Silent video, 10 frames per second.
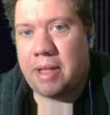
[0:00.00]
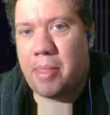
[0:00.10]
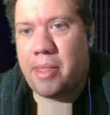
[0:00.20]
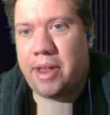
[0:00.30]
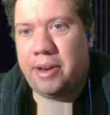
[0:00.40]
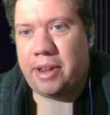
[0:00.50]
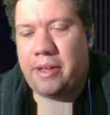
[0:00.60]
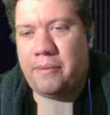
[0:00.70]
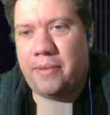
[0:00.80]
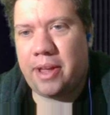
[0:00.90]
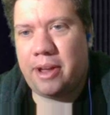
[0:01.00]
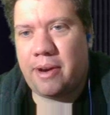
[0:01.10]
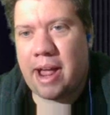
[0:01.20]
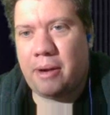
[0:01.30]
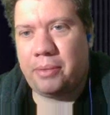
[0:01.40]
And then he
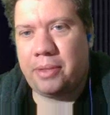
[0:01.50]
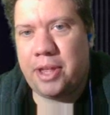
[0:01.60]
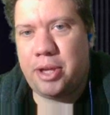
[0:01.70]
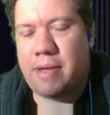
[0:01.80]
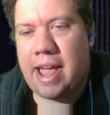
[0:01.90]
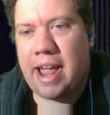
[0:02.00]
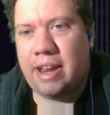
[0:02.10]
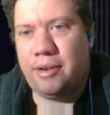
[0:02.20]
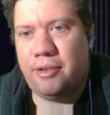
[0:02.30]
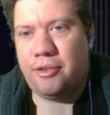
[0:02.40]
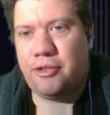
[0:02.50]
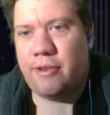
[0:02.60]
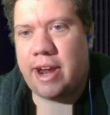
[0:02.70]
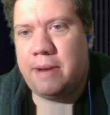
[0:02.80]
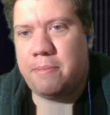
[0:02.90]
figured out that you can't
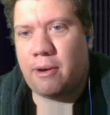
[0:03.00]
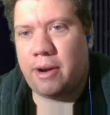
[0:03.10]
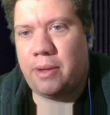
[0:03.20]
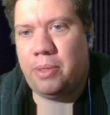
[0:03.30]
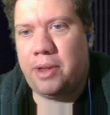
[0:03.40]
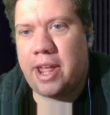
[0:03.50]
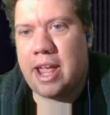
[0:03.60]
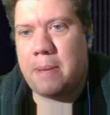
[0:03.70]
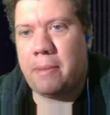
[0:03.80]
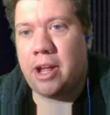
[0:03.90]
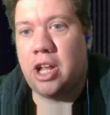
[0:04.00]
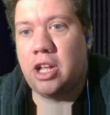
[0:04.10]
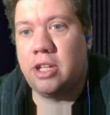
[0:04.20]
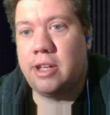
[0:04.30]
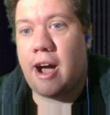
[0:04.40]
trademark the name
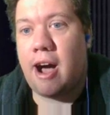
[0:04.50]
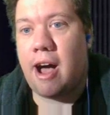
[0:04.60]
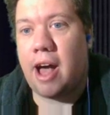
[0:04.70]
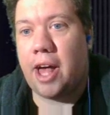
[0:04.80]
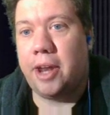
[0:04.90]
God.